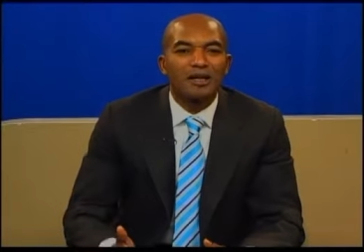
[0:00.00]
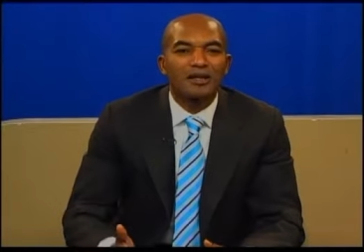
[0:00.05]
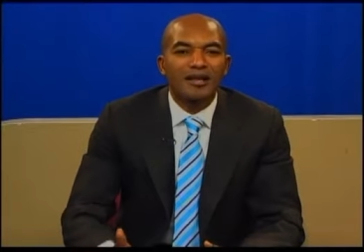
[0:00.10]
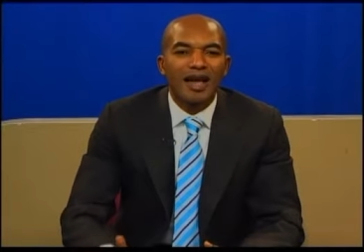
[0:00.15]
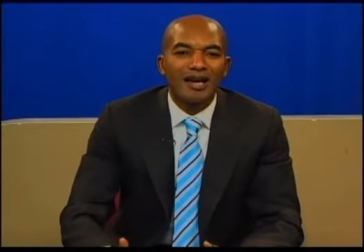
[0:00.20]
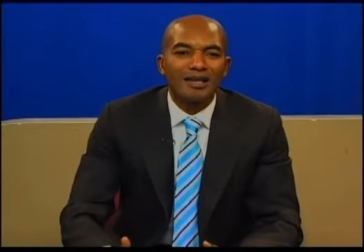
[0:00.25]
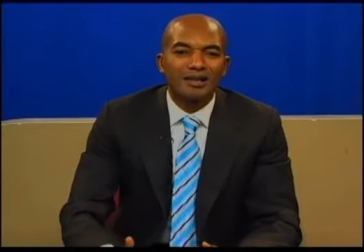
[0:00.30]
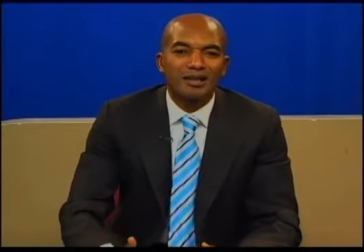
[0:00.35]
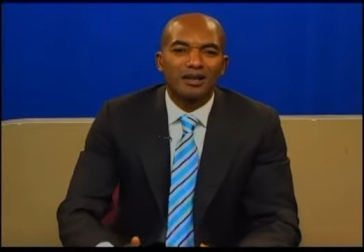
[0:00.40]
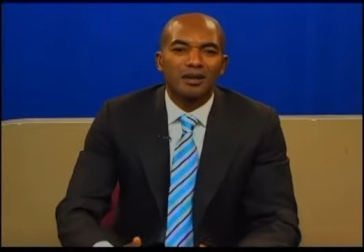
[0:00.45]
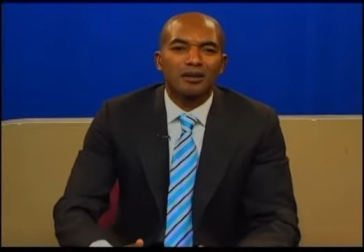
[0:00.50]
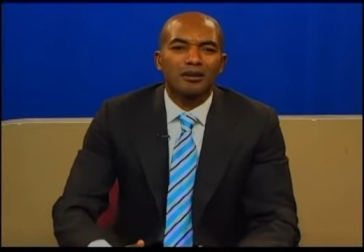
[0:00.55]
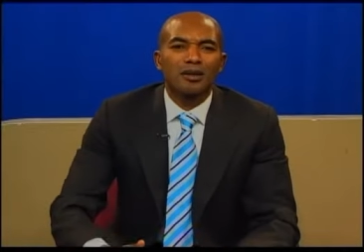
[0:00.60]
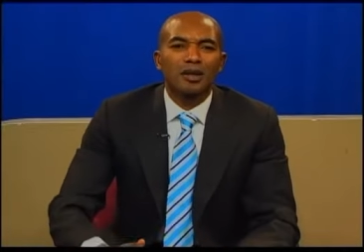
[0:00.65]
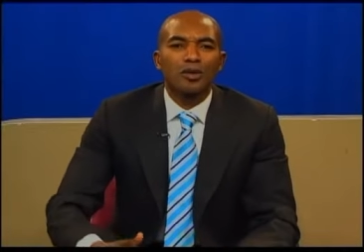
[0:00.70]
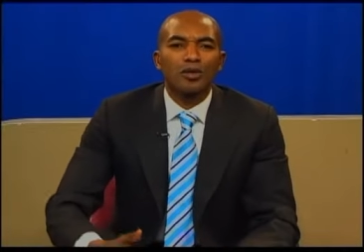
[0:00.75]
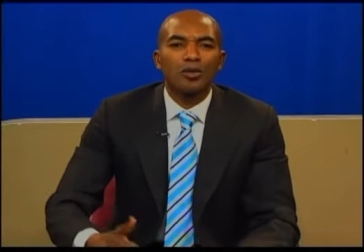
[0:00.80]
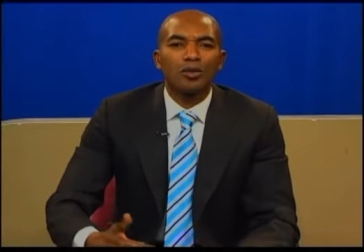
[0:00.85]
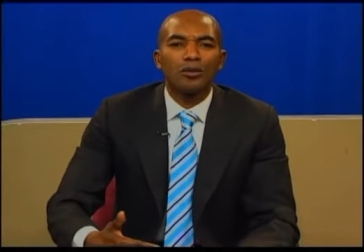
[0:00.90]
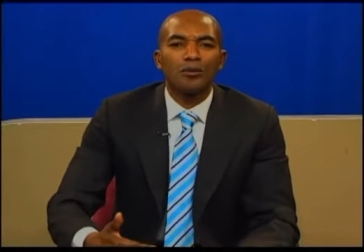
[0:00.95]
doctor
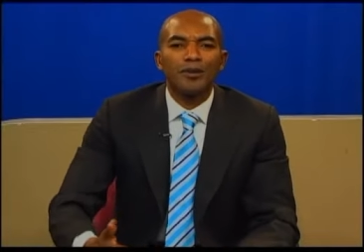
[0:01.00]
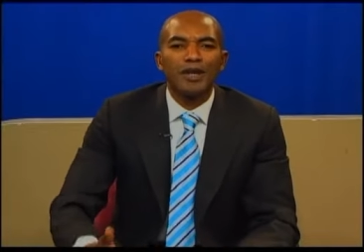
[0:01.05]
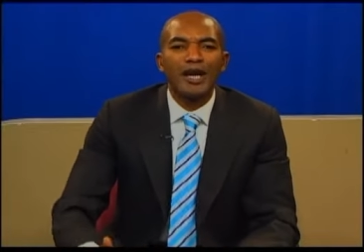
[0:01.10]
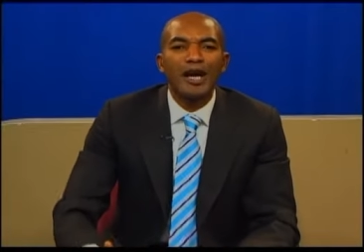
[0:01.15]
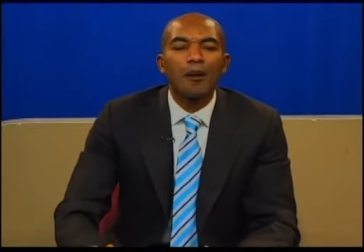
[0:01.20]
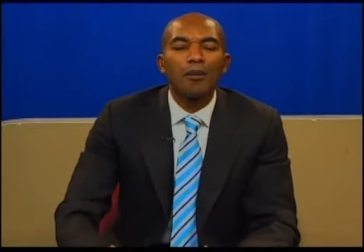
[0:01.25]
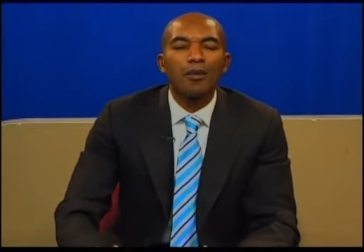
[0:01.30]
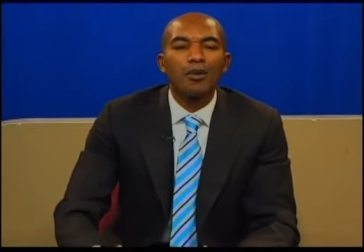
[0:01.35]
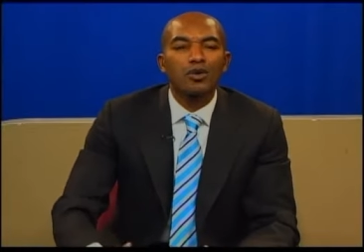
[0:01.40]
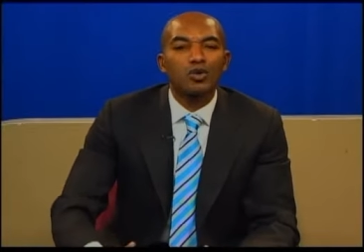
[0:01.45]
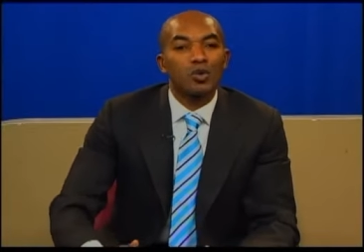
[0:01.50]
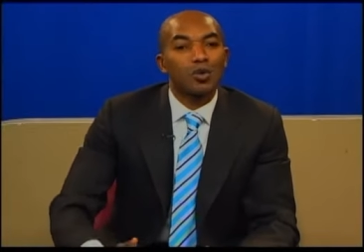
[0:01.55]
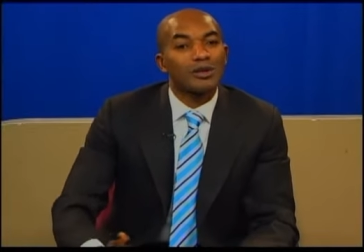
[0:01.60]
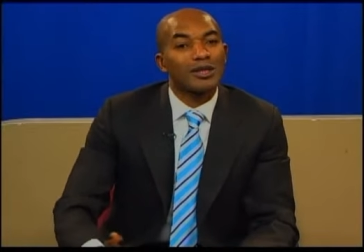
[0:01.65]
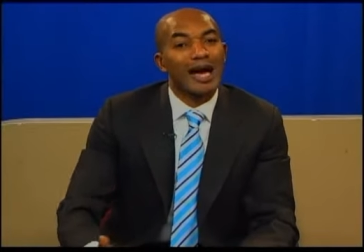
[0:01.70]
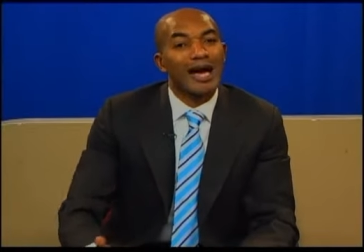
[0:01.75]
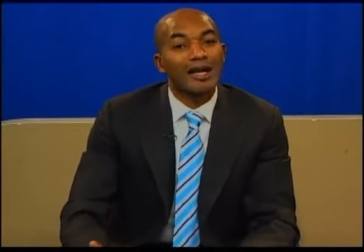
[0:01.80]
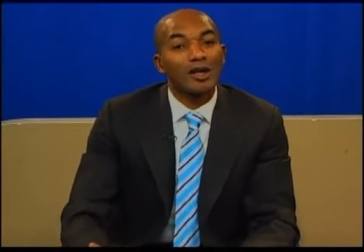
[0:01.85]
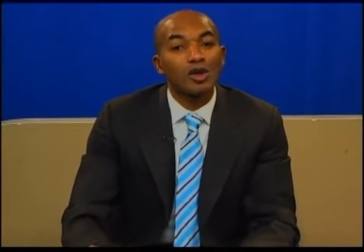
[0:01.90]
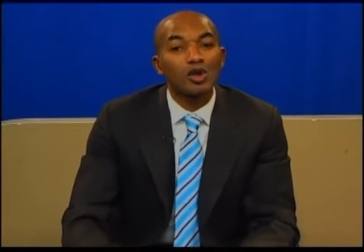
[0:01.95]
will be able to
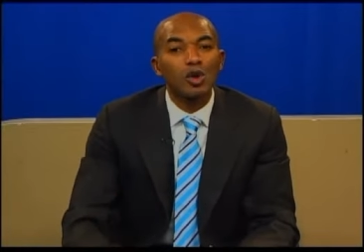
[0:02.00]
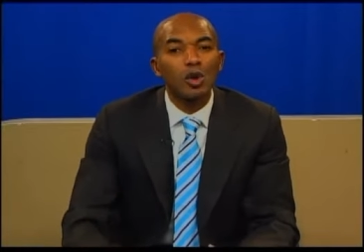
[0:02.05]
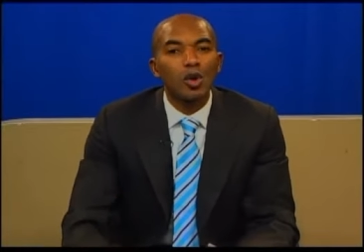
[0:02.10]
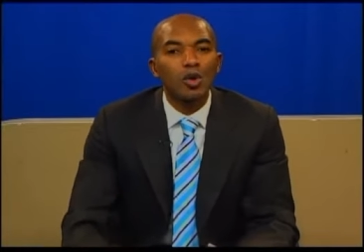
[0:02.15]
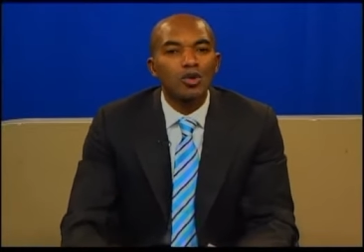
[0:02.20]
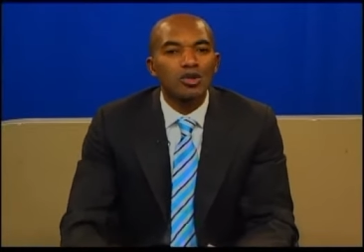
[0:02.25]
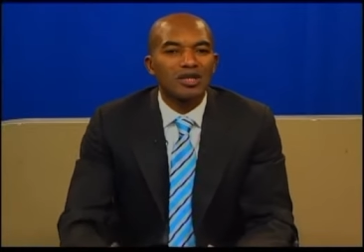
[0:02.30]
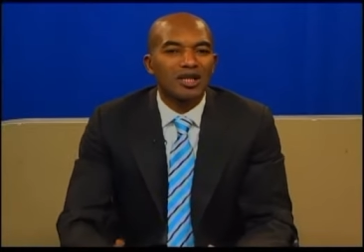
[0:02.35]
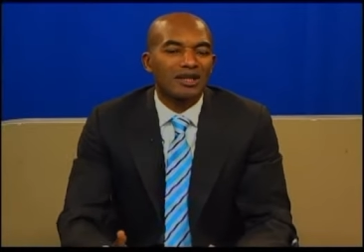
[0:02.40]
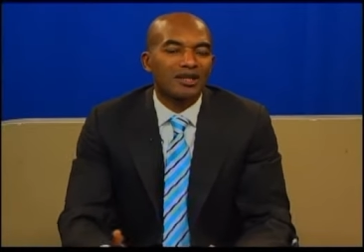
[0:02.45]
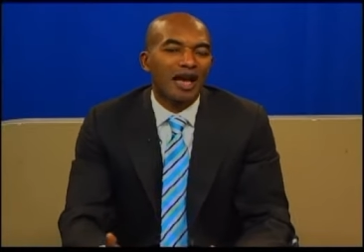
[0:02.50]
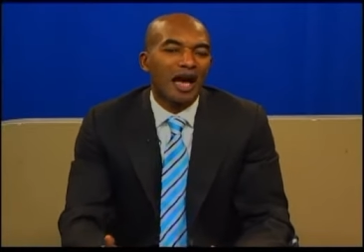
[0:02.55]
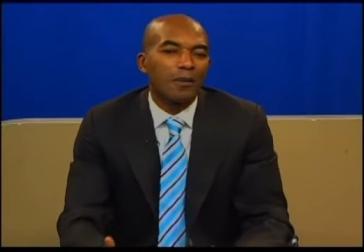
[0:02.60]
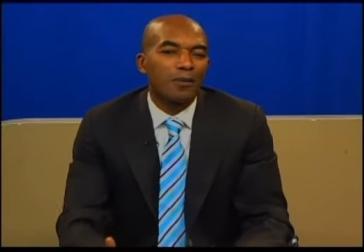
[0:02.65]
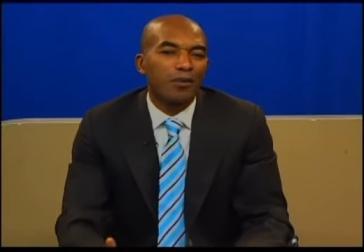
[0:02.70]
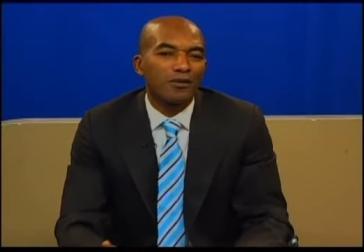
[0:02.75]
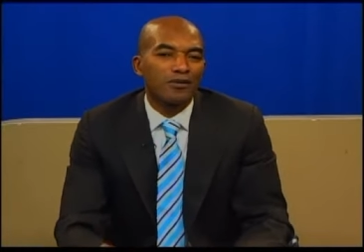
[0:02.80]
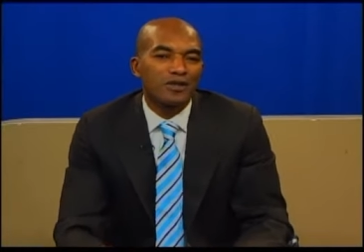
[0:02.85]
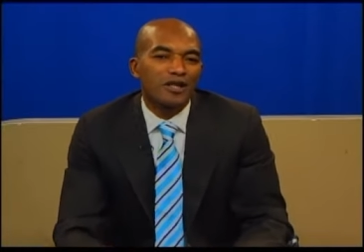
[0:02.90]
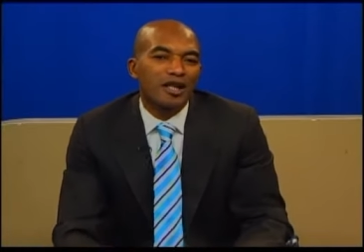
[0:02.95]
diagnose the
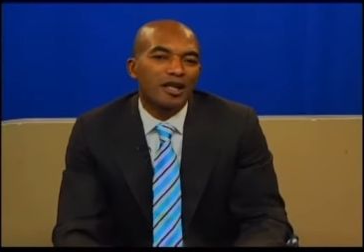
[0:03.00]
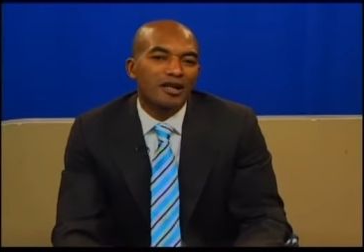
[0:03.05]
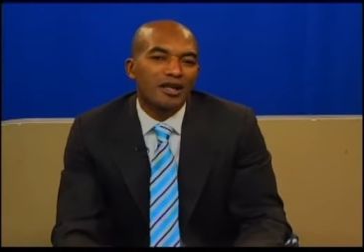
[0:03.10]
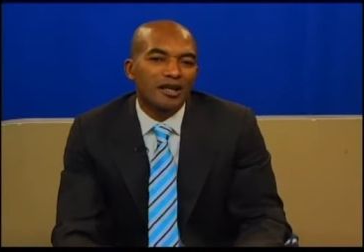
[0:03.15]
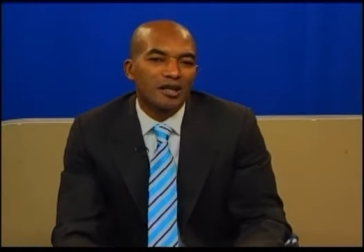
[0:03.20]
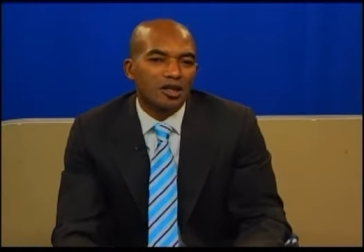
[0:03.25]
type of sickness